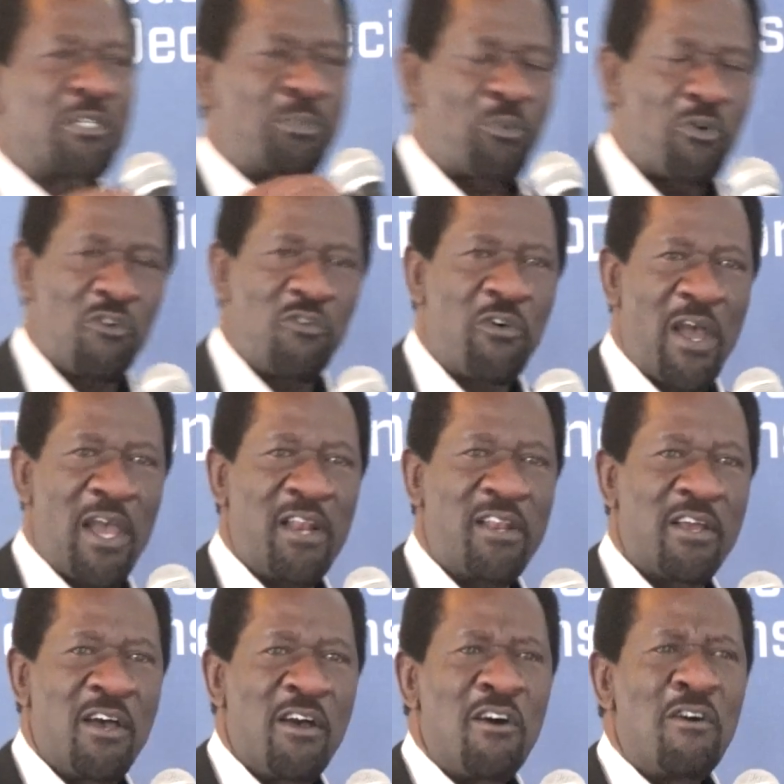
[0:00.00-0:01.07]
profile
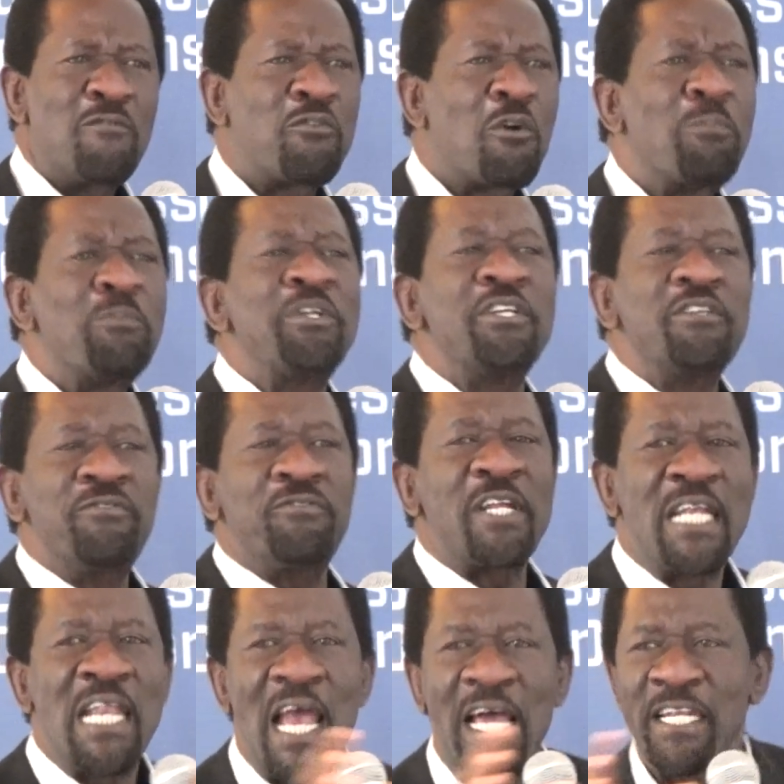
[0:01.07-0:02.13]
from
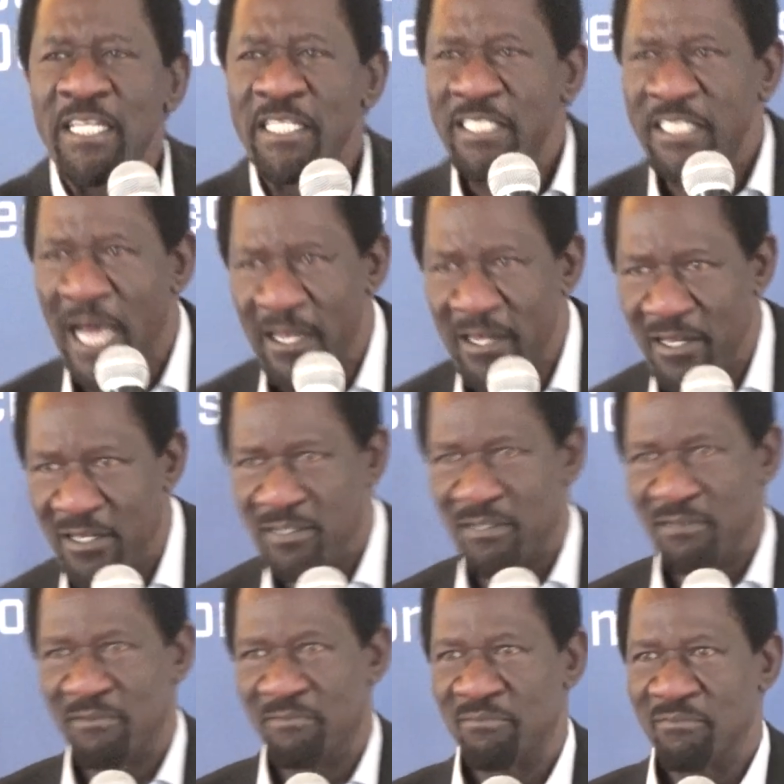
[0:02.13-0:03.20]
different lending channels.
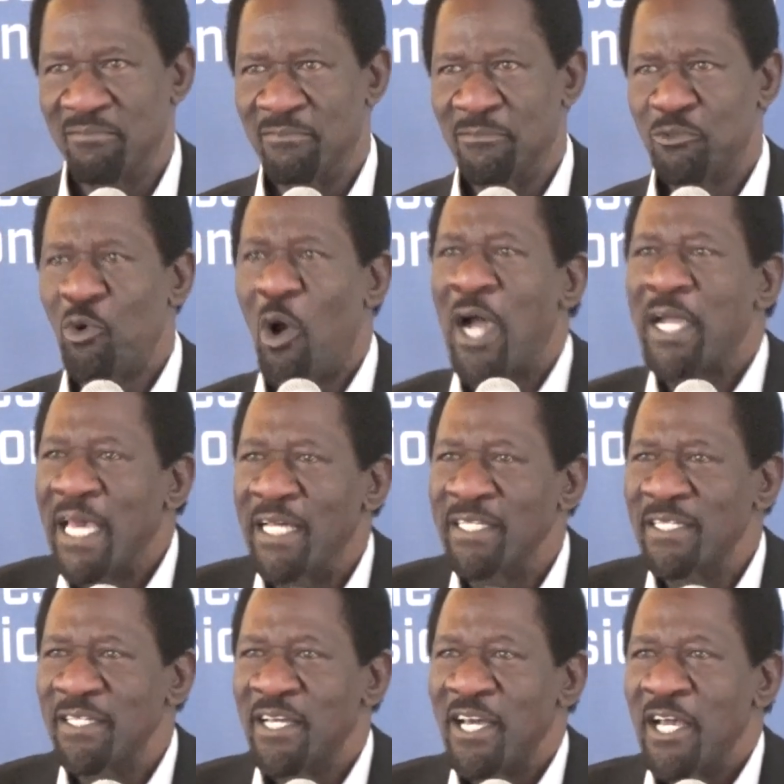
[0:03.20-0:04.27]
So
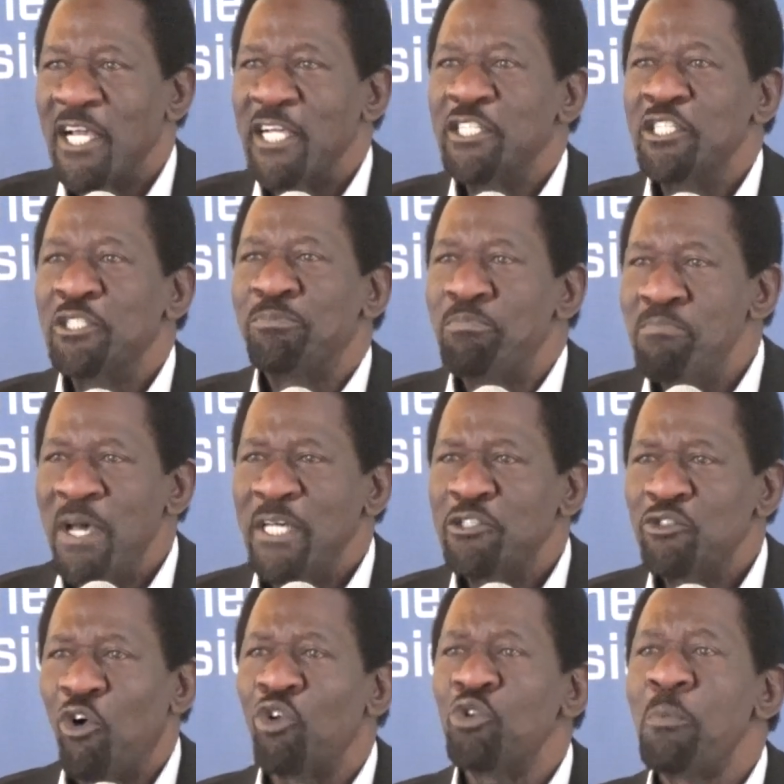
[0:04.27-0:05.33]
again, it is
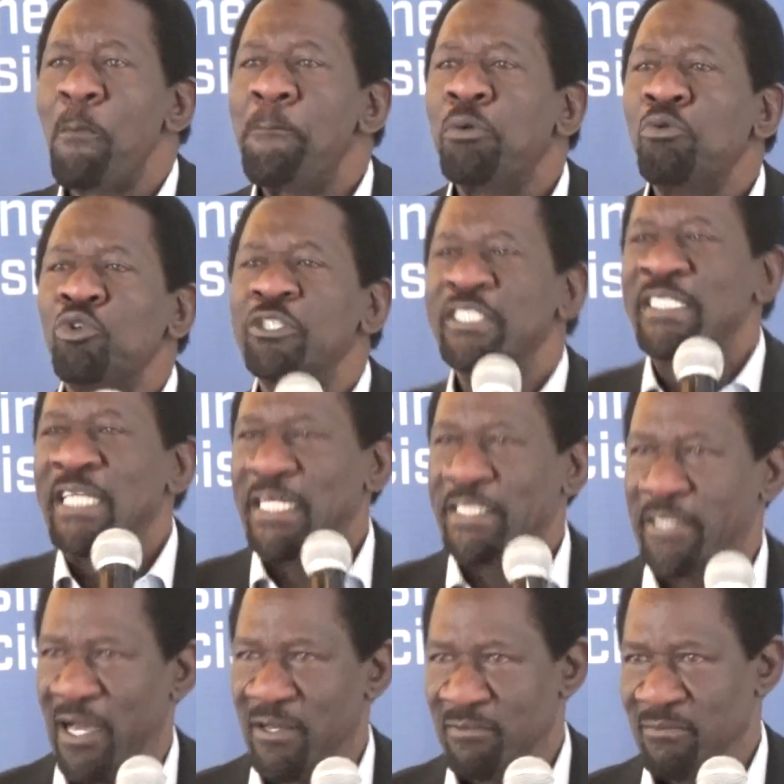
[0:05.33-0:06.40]
based on pooled data.